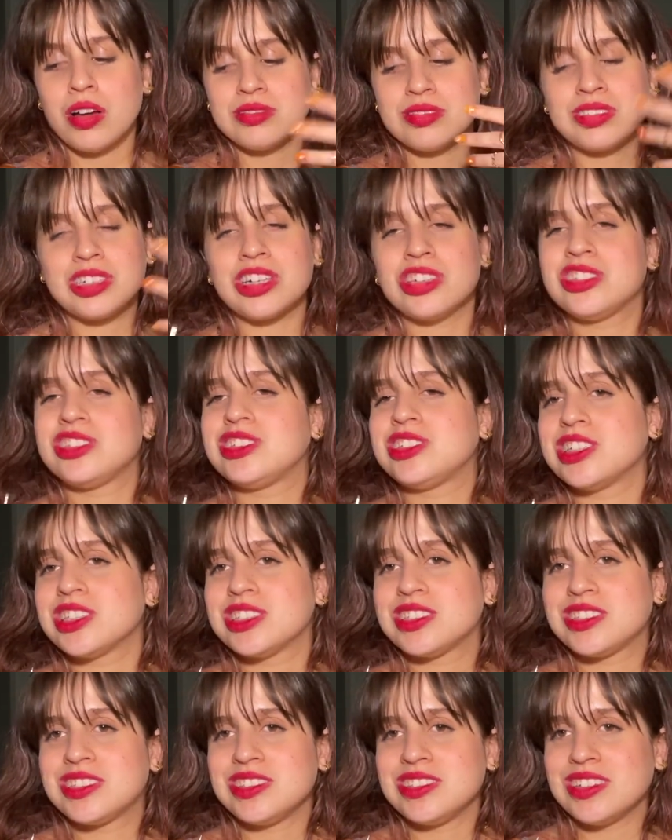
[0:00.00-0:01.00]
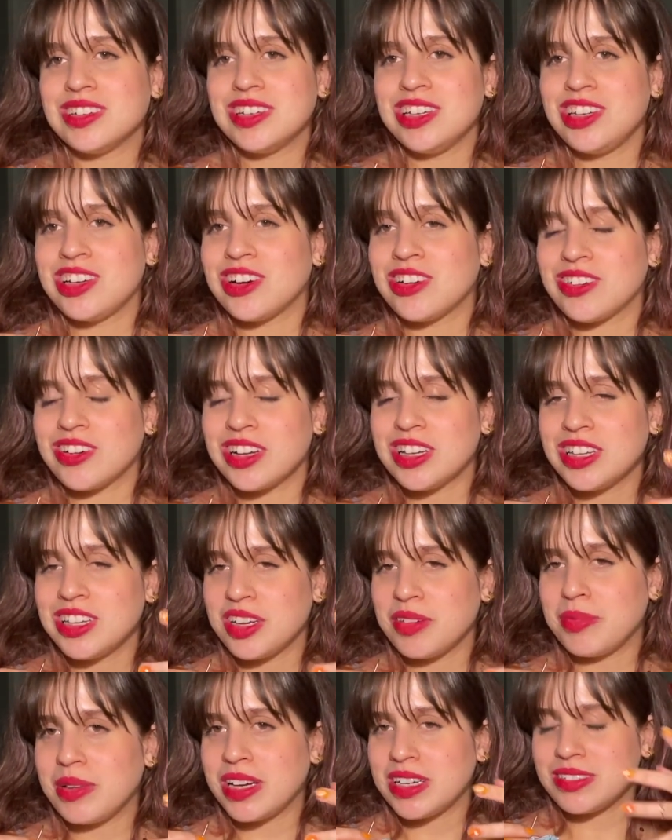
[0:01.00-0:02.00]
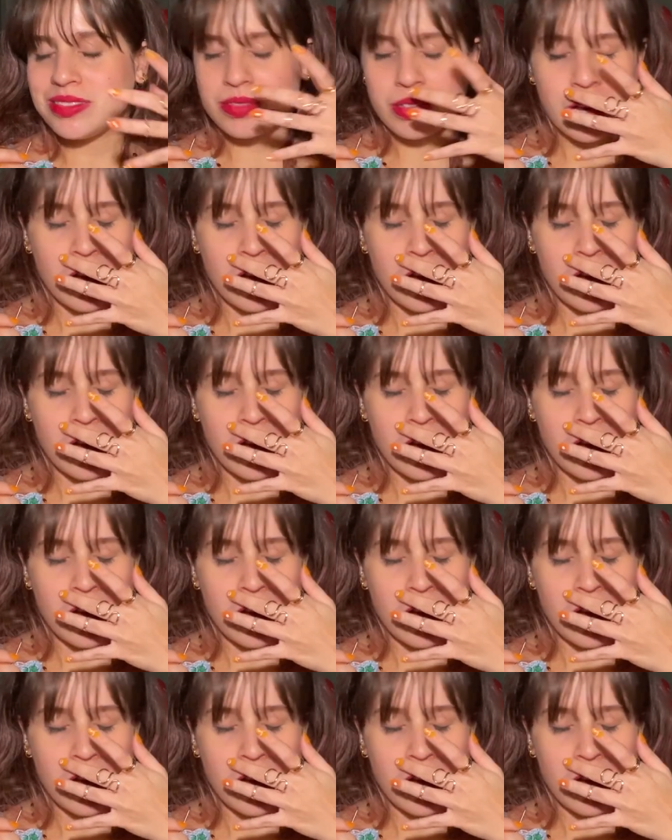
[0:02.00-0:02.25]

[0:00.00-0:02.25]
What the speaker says: There's just, you know, a limit.